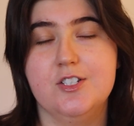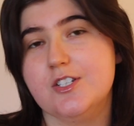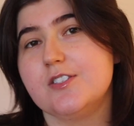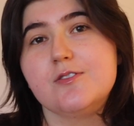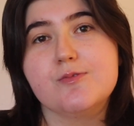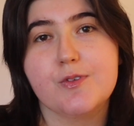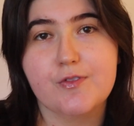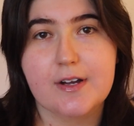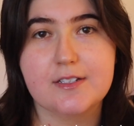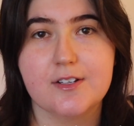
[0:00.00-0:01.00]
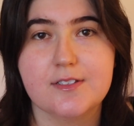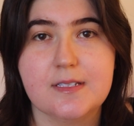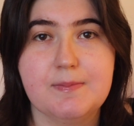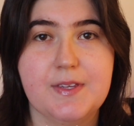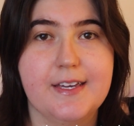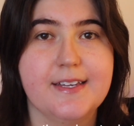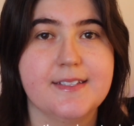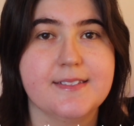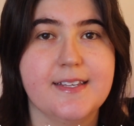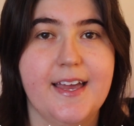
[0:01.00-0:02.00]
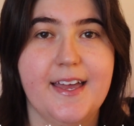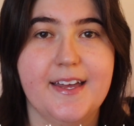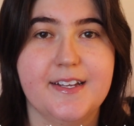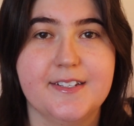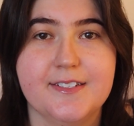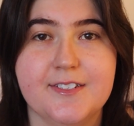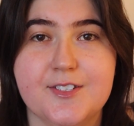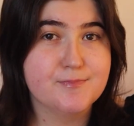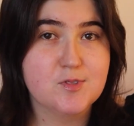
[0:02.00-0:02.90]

just reflect on some things and